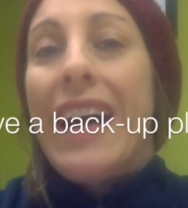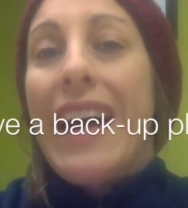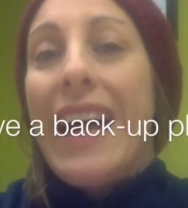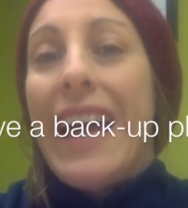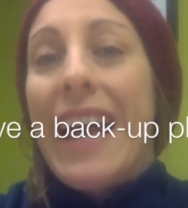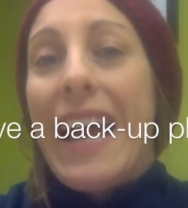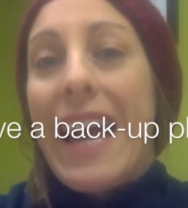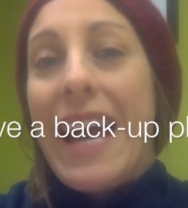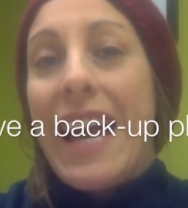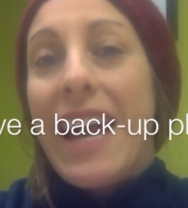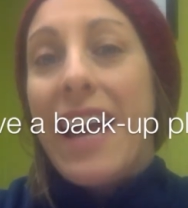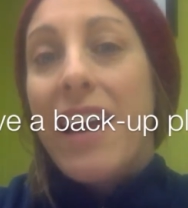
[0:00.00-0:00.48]

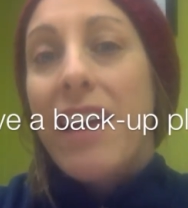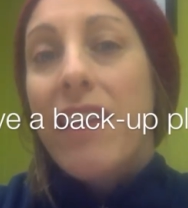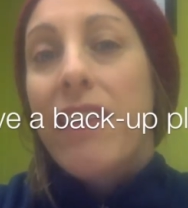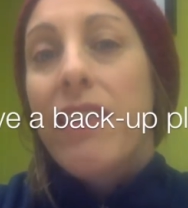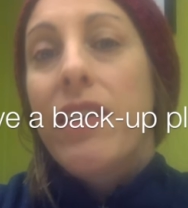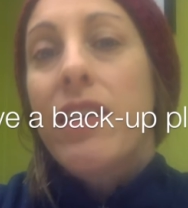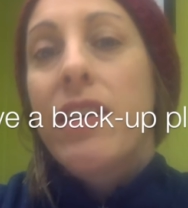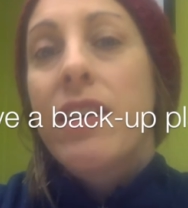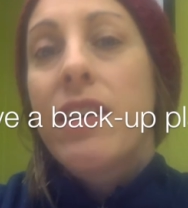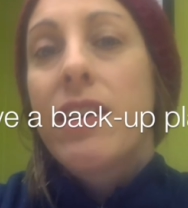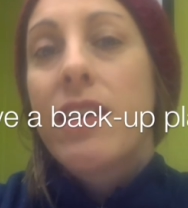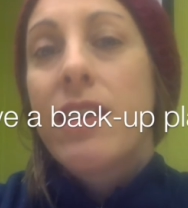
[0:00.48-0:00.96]
have
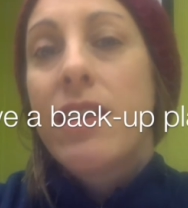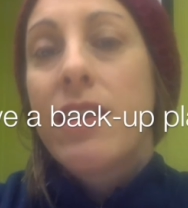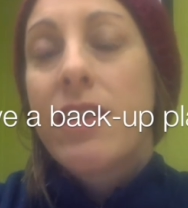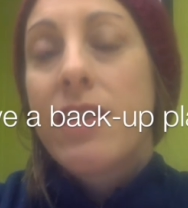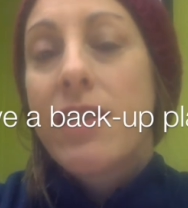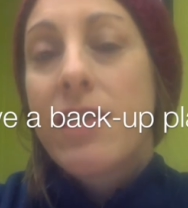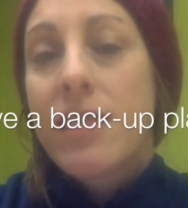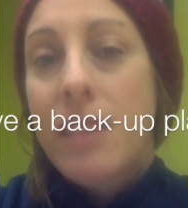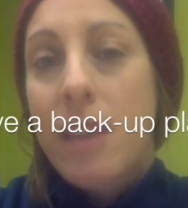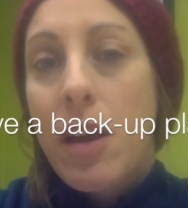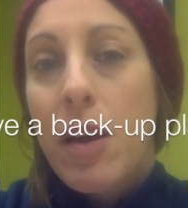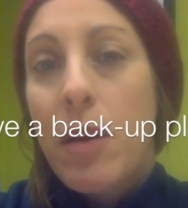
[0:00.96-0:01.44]

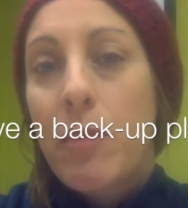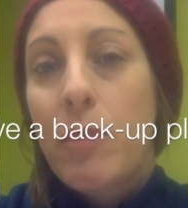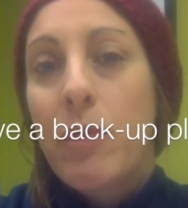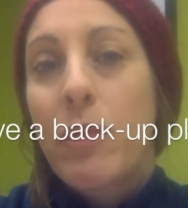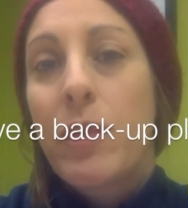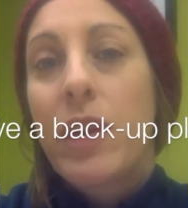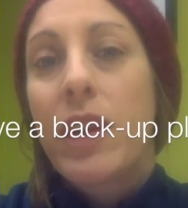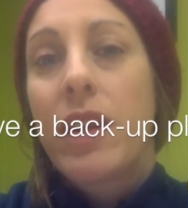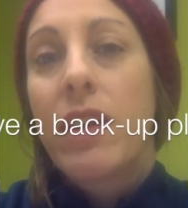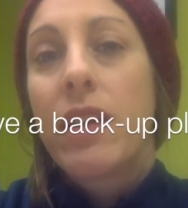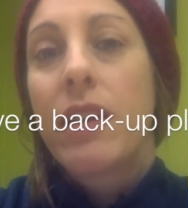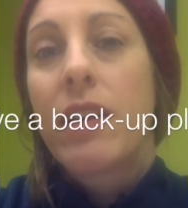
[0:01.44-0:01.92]

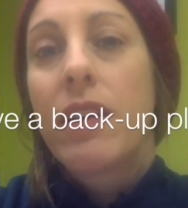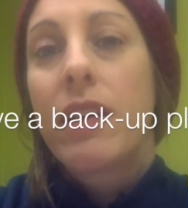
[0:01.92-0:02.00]
some